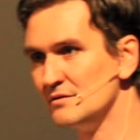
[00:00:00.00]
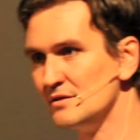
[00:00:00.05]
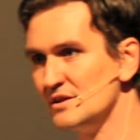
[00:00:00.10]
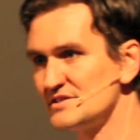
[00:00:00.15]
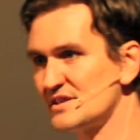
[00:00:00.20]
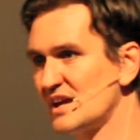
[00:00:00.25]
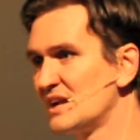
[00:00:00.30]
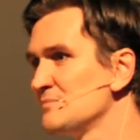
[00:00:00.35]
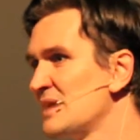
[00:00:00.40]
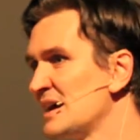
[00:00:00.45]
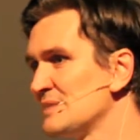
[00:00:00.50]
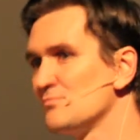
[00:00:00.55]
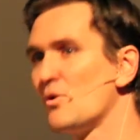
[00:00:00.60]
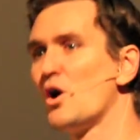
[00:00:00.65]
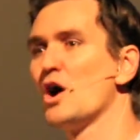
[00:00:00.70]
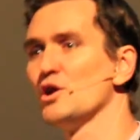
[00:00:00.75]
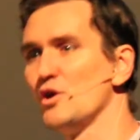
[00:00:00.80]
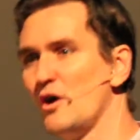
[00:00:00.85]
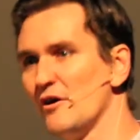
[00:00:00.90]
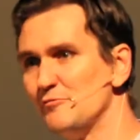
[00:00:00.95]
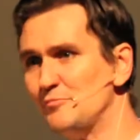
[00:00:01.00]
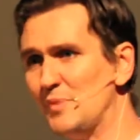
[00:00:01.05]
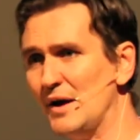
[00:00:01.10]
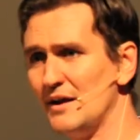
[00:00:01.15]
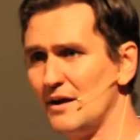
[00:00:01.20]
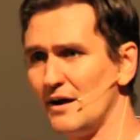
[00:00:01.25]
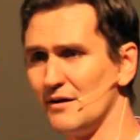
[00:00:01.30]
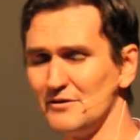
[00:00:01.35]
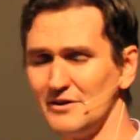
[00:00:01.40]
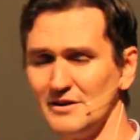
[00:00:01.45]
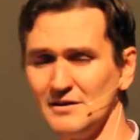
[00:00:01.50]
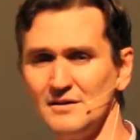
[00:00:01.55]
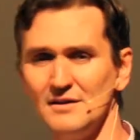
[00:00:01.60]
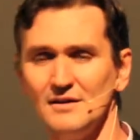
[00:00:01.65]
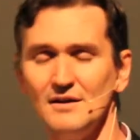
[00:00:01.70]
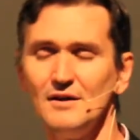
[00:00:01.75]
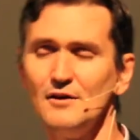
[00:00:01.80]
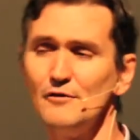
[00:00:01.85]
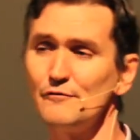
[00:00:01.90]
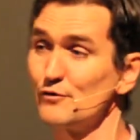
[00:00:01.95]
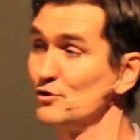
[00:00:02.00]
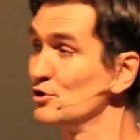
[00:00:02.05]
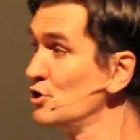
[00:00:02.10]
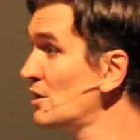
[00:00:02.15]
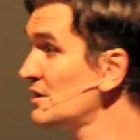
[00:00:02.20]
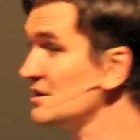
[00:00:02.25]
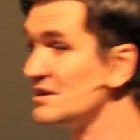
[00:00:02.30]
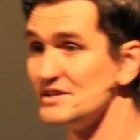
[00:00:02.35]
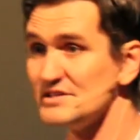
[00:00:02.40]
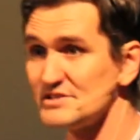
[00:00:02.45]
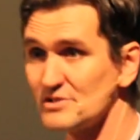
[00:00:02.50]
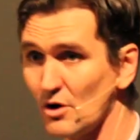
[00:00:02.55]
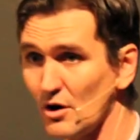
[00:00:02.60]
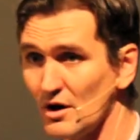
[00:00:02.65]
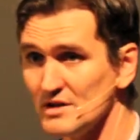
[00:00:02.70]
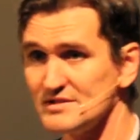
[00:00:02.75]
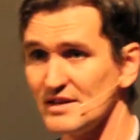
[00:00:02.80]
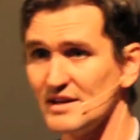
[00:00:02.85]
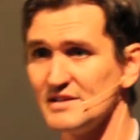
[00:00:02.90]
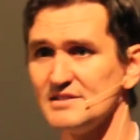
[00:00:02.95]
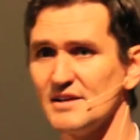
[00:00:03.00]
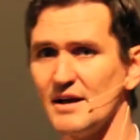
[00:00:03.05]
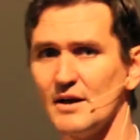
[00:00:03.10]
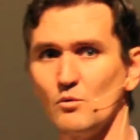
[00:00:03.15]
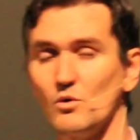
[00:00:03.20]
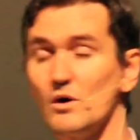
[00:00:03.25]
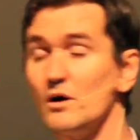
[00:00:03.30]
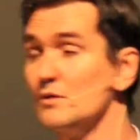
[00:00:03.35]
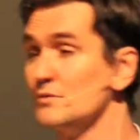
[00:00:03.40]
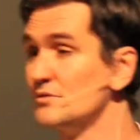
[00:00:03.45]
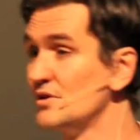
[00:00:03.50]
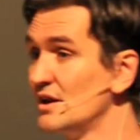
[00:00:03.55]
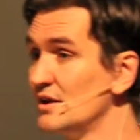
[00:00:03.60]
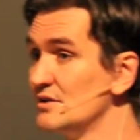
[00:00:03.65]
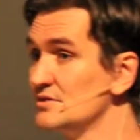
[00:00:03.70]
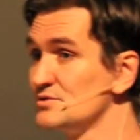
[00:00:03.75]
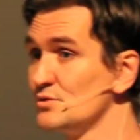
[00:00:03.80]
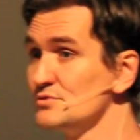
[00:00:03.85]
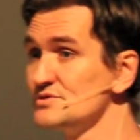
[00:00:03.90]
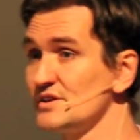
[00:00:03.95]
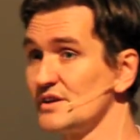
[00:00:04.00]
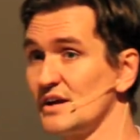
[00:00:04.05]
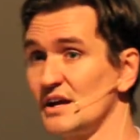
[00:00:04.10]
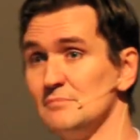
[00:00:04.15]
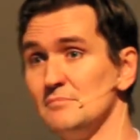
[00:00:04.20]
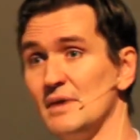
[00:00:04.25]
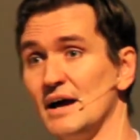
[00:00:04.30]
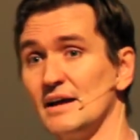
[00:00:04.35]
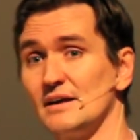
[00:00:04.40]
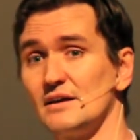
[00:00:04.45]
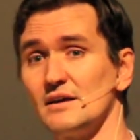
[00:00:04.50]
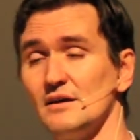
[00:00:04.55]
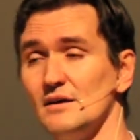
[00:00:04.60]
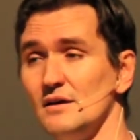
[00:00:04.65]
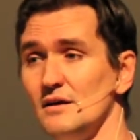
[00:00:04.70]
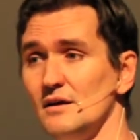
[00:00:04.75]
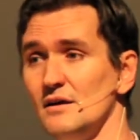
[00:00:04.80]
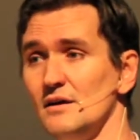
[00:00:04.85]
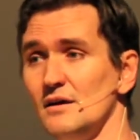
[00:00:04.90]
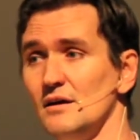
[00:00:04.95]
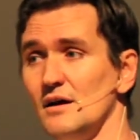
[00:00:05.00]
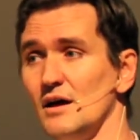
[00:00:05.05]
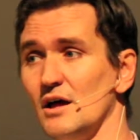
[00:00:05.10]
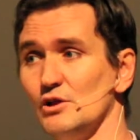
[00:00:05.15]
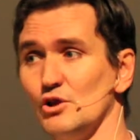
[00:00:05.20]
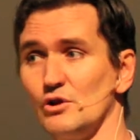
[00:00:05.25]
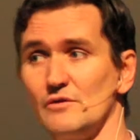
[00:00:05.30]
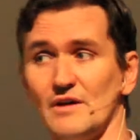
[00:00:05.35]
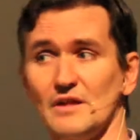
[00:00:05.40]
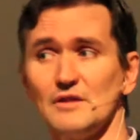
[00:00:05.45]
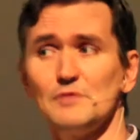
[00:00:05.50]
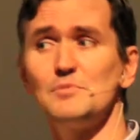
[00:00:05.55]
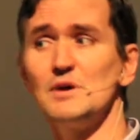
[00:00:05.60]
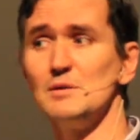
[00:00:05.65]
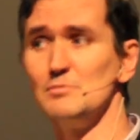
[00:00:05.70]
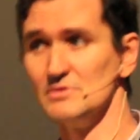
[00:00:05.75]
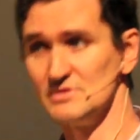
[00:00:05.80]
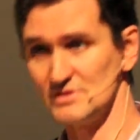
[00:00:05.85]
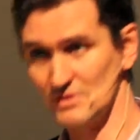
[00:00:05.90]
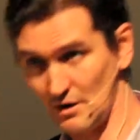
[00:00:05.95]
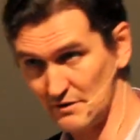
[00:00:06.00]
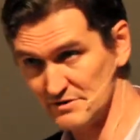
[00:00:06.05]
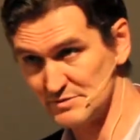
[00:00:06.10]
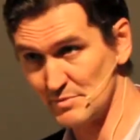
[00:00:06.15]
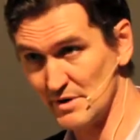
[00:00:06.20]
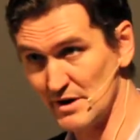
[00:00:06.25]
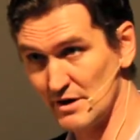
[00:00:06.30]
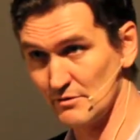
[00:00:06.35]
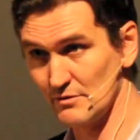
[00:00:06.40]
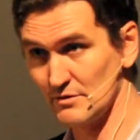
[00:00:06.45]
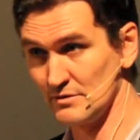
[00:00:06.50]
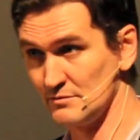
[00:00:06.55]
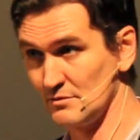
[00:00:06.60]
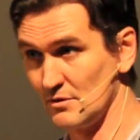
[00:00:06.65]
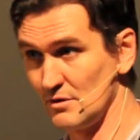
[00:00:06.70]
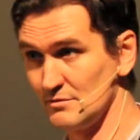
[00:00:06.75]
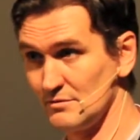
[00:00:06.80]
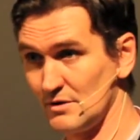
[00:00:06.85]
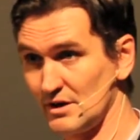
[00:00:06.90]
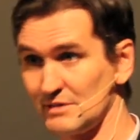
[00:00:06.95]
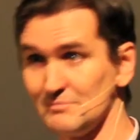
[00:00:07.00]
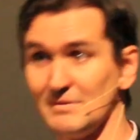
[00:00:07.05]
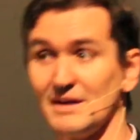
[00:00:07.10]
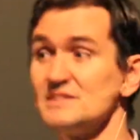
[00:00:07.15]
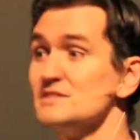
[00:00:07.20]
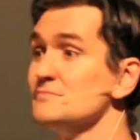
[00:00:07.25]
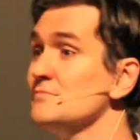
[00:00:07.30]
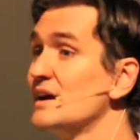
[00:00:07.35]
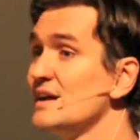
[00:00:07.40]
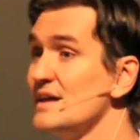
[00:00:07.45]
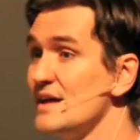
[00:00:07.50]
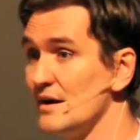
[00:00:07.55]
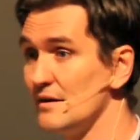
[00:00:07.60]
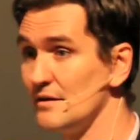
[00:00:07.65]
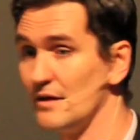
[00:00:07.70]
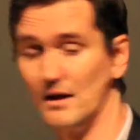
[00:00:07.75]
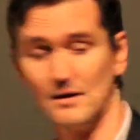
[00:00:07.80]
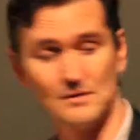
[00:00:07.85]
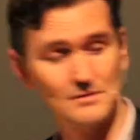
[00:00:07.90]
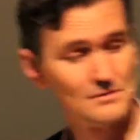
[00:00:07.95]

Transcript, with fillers: then it's going to make my life better and for a lot of these guys they say well then it's also going to make a lot of other people's lives better and I can make some money out of